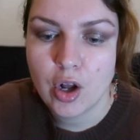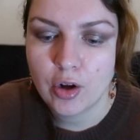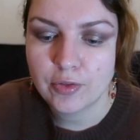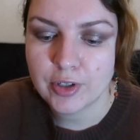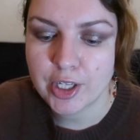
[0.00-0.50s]

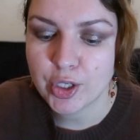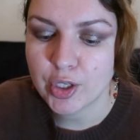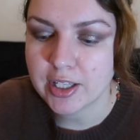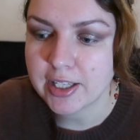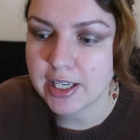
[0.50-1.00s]
Hopefully you
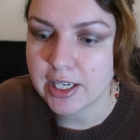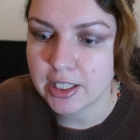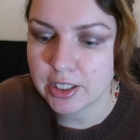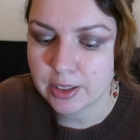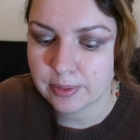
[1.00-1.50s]
can see
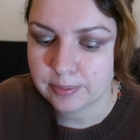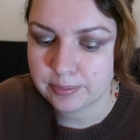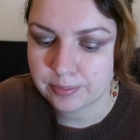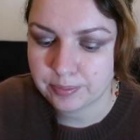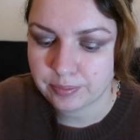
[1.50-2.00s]
it.
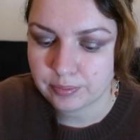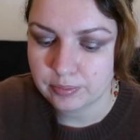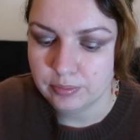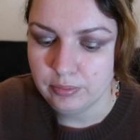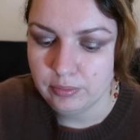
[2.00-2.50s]

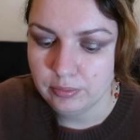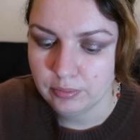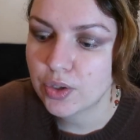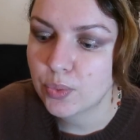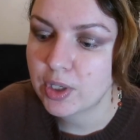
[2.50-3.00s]

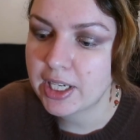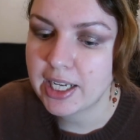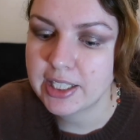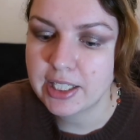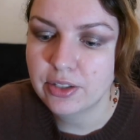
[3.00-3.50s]
So what
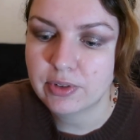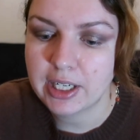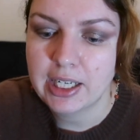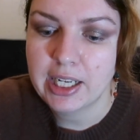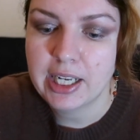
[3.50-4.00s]
I did
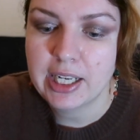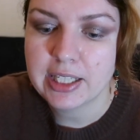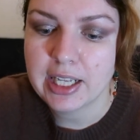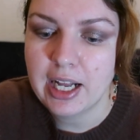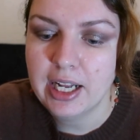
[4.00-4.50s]
really
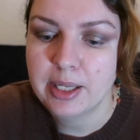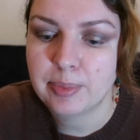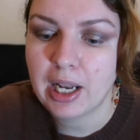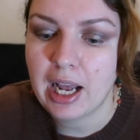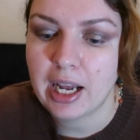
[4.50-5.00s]
is I
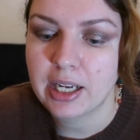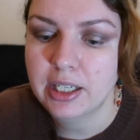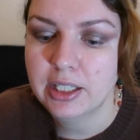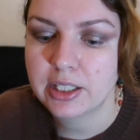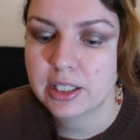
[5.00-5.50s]

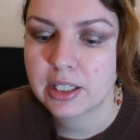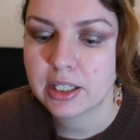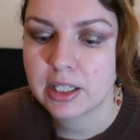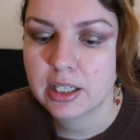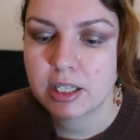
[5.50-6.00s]
applied
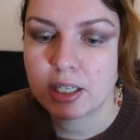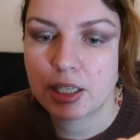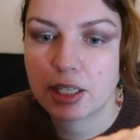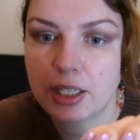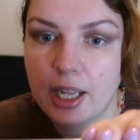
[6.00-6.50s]

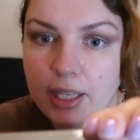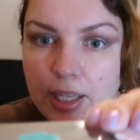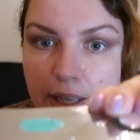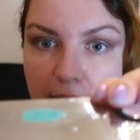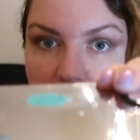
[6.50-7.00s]

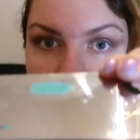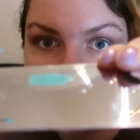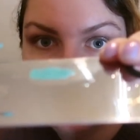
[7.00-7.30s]
like a